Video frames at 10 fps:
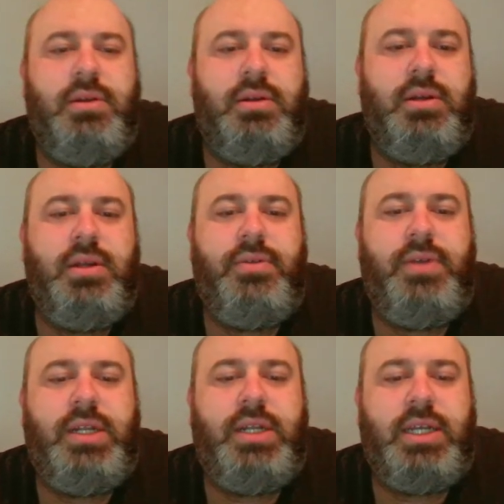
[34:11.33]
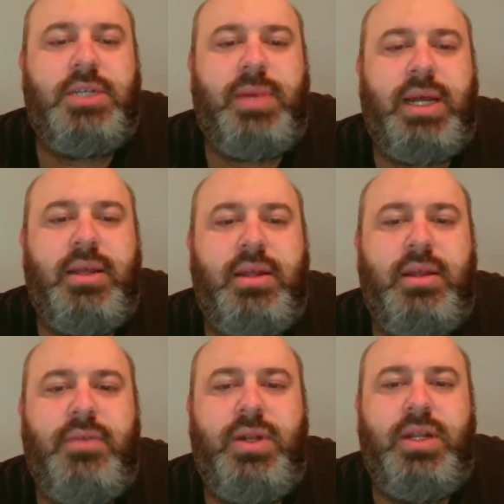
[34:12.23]
If he
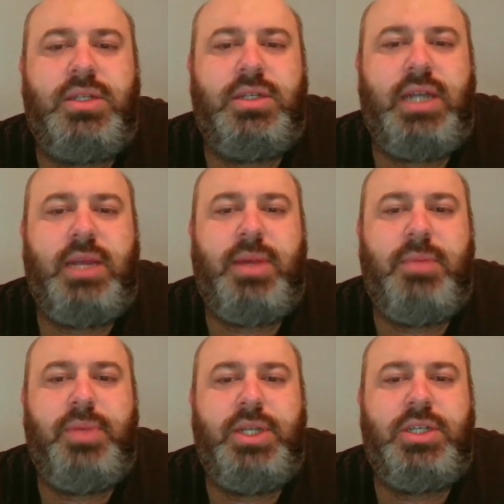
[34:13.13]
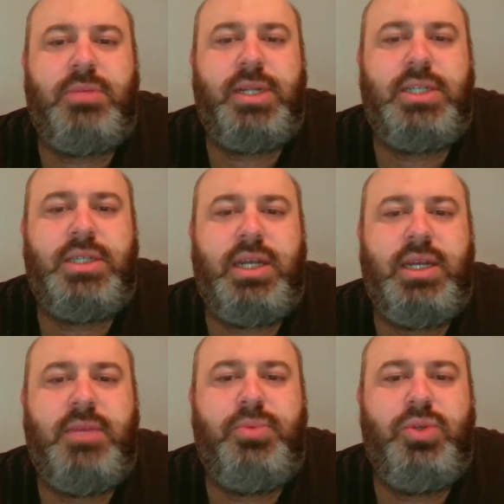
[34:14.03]
doesn't take my bishop, let's say
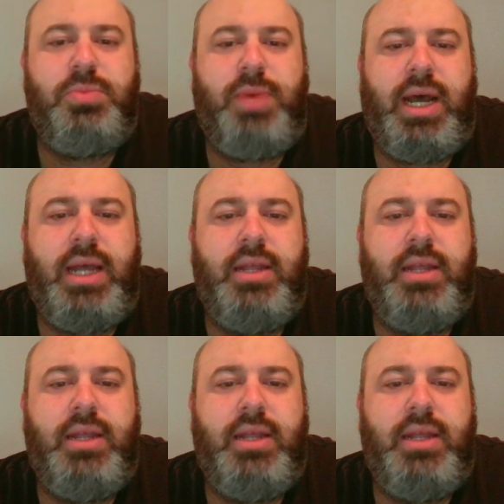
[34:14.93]
he pushed by.